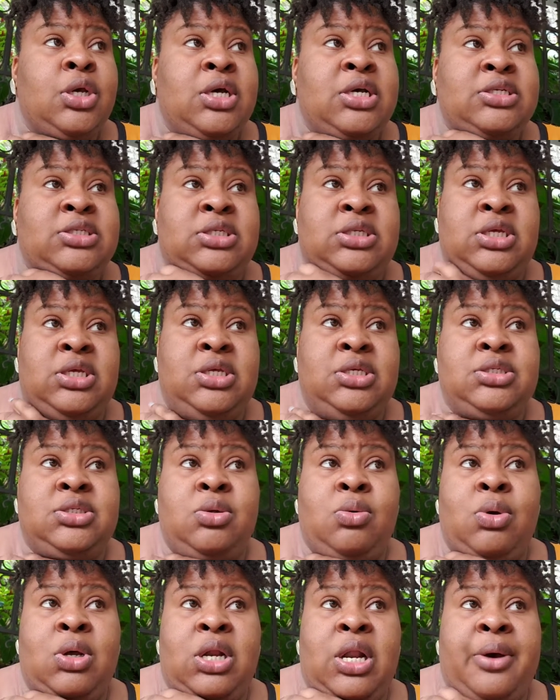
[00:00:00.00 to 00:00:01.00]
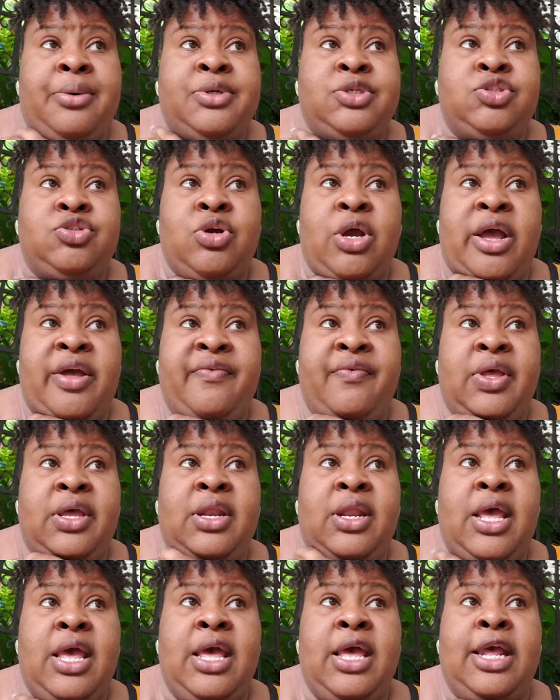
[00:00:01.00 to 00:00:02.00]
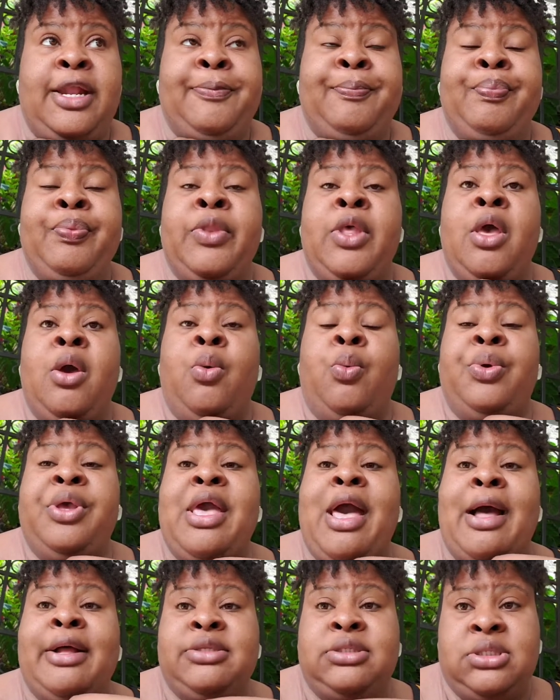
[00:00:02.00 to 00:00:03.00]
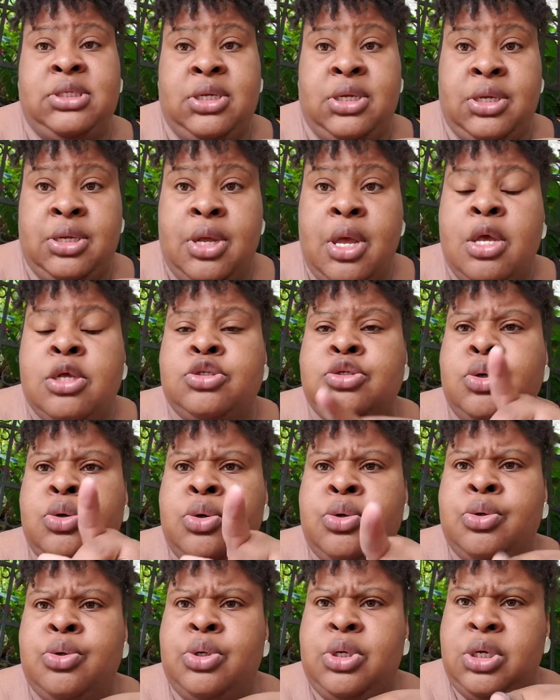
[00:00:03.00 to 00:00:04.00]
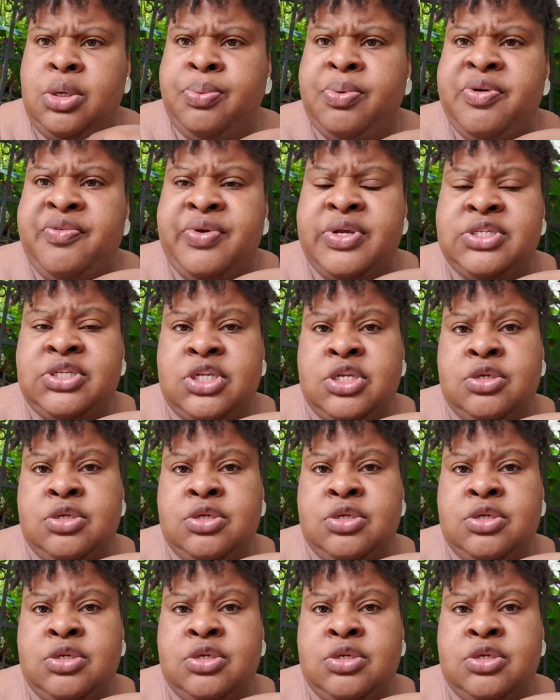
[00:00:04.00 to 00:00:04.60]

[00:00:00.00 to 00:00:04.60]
because he's the one that was driving, and we had to. So in the previous